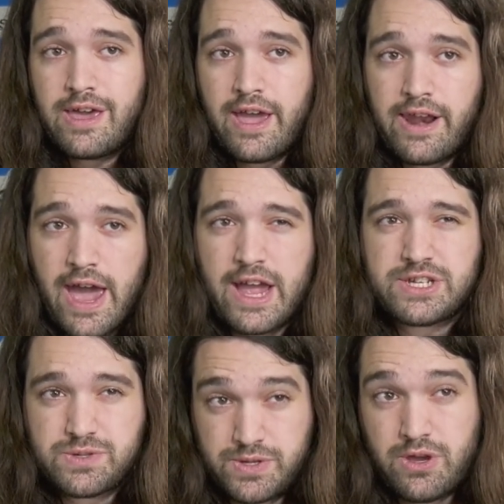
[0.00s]
And
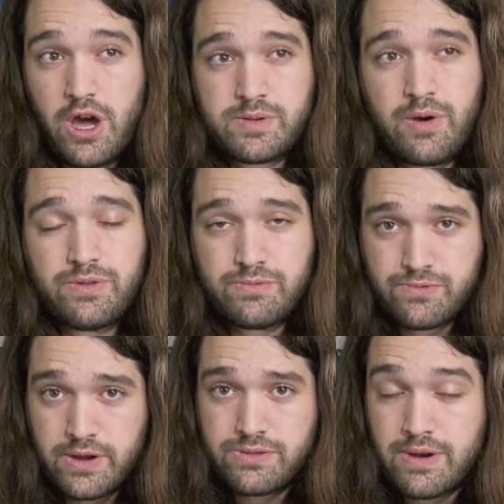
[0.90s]
Ashes, we talked about when
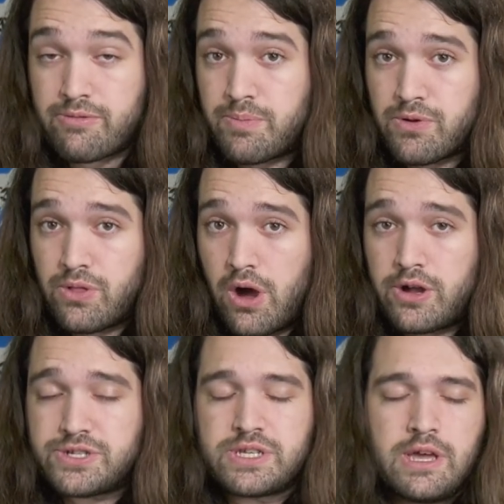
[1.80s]
Threadripper
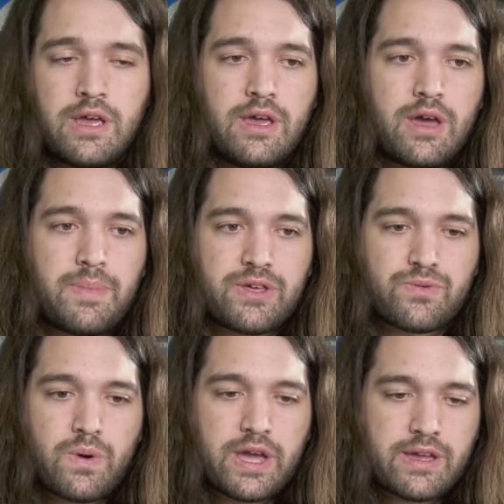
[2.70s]
launched, about
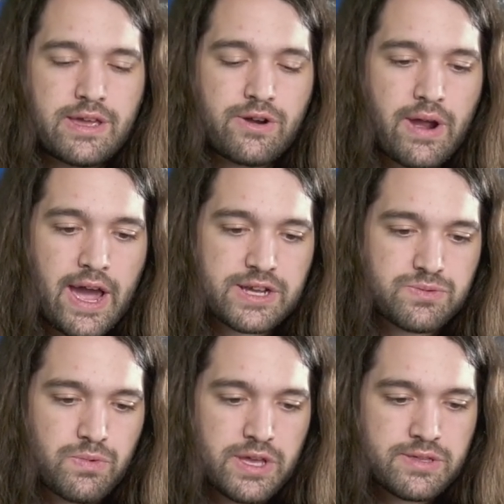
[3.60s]
the way it interacts
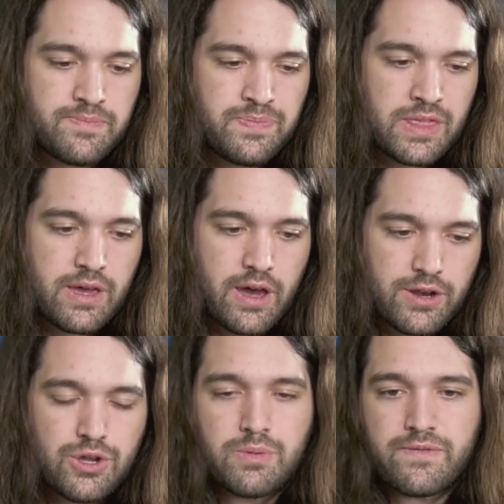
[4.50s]
with uh,
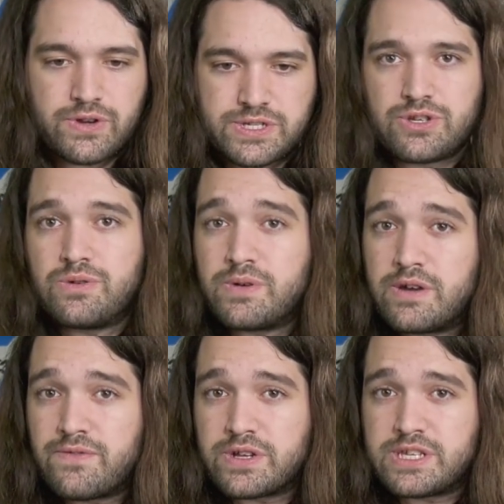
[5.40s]
NUMA versus U M
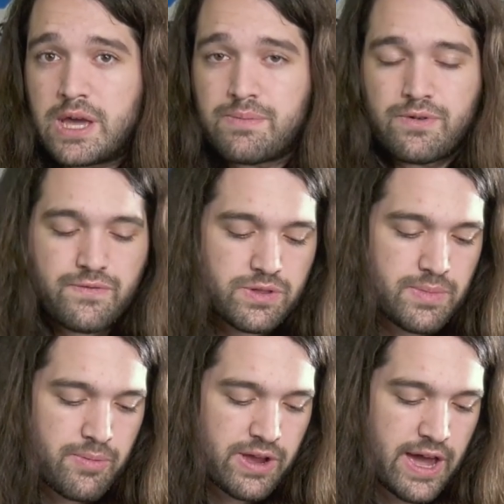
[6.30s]
A, for example, for the
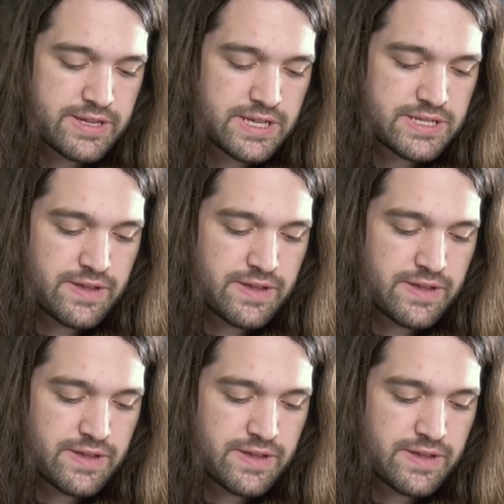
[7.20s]
memory access,